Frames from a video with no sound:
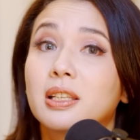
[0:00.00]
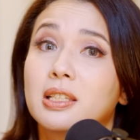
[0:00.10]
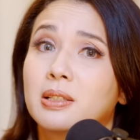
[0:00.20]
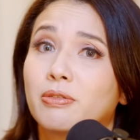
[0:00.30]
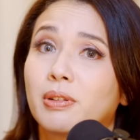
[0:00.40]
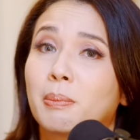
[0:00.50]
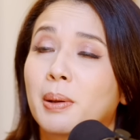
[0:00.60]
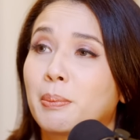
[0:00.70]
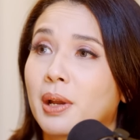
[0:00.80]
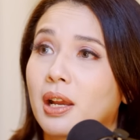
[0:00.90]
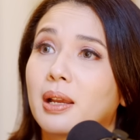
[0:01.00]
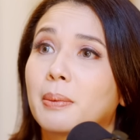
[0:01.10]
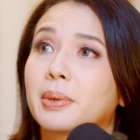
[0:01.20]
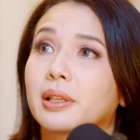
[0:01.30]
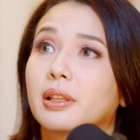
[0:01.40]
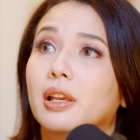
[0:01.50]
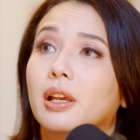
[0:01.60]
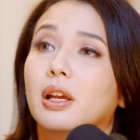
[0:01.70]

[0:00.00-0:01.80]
is from Pampanga, but